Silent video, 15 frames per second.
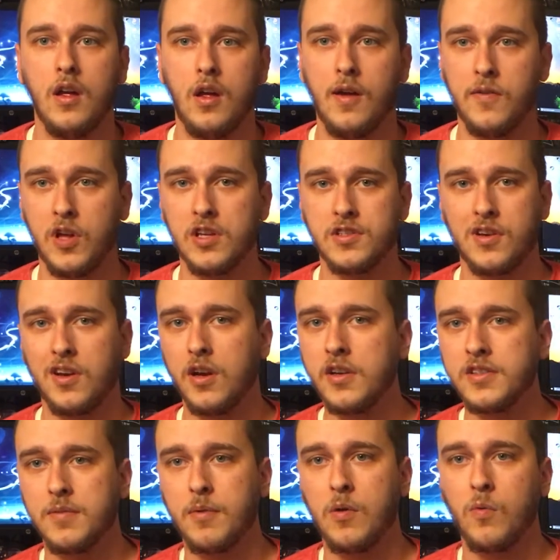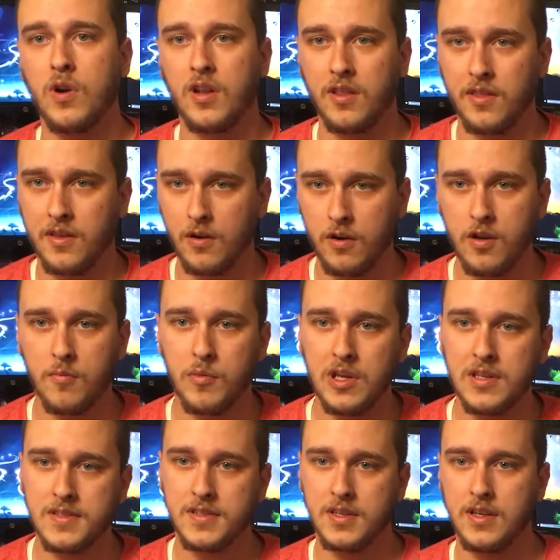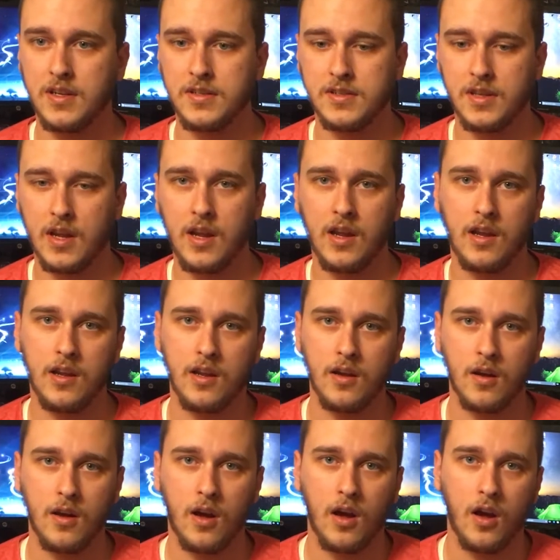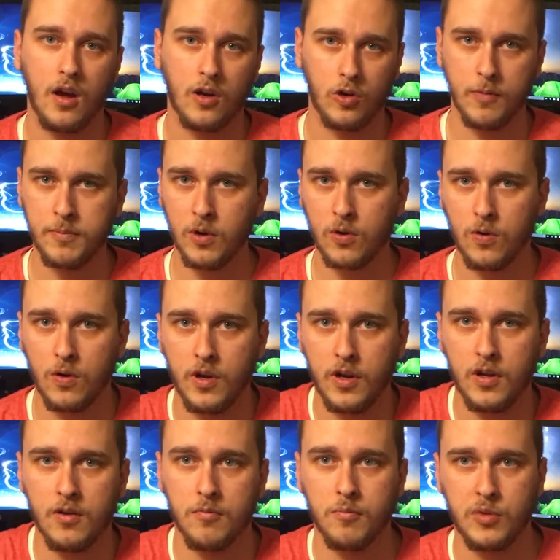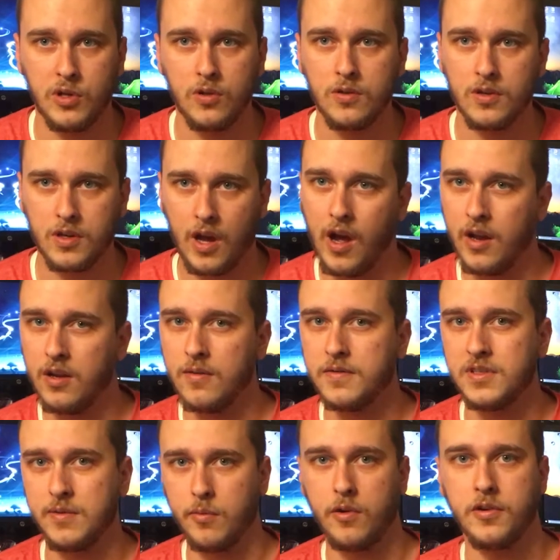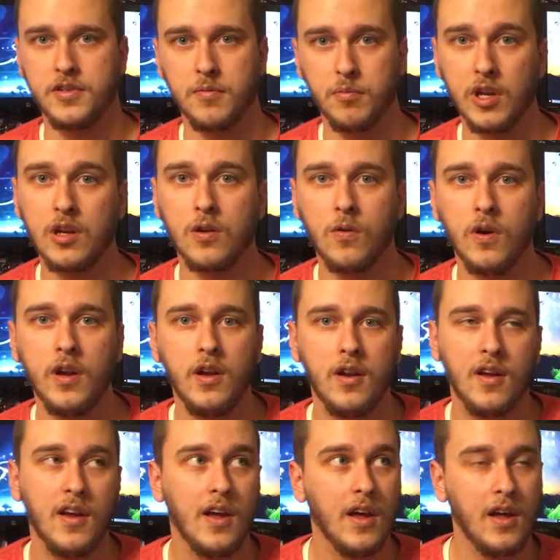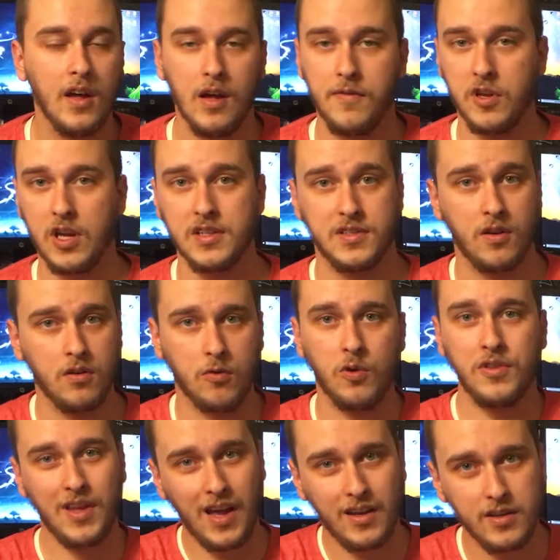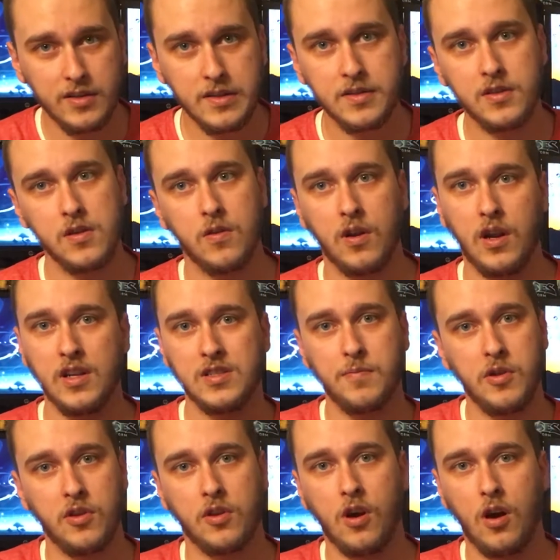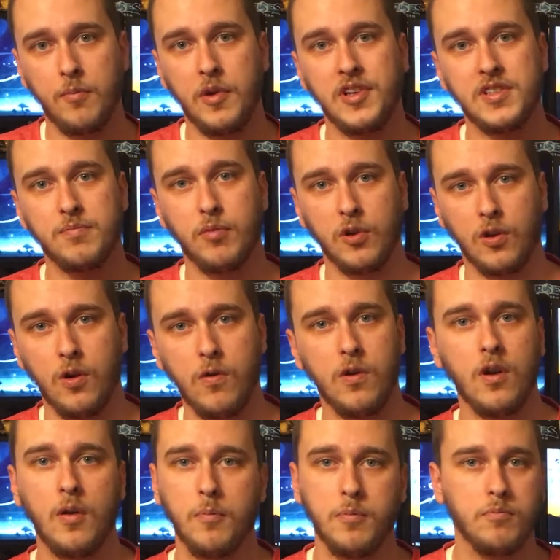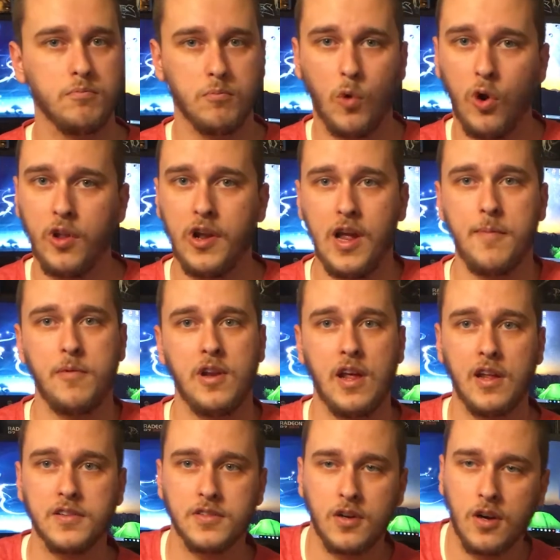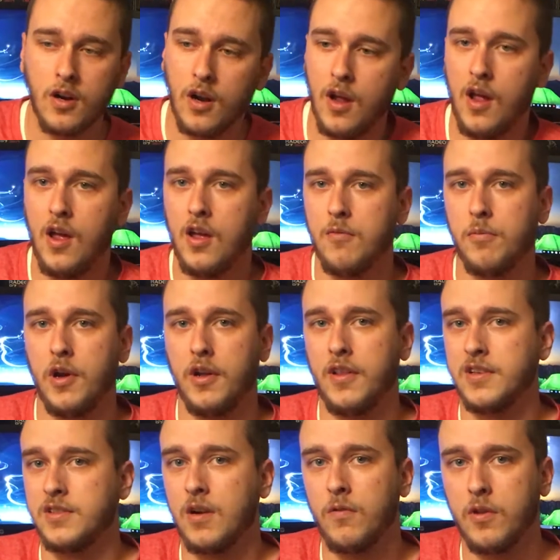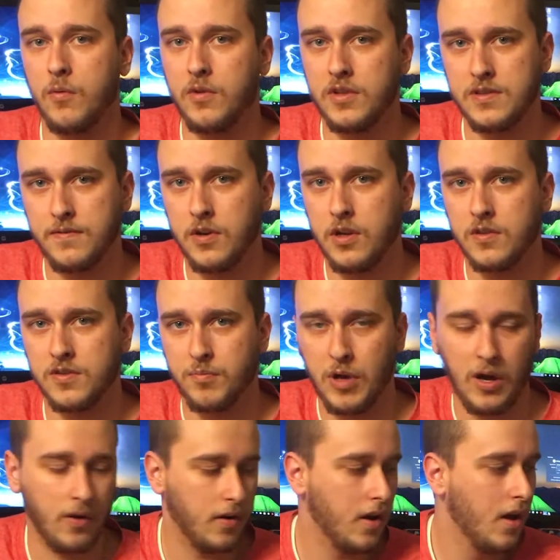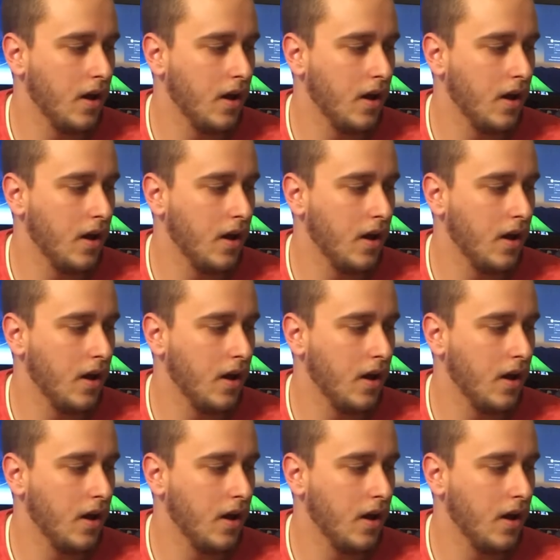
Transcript: If you guys are curious about what Ethereum is, it's a uh, crypto coin built kind of similar to Bitcoin. If you guys don't know what that is, you can ask me in the comments below and I'm more than happy to answer, but that's not really what this video is about.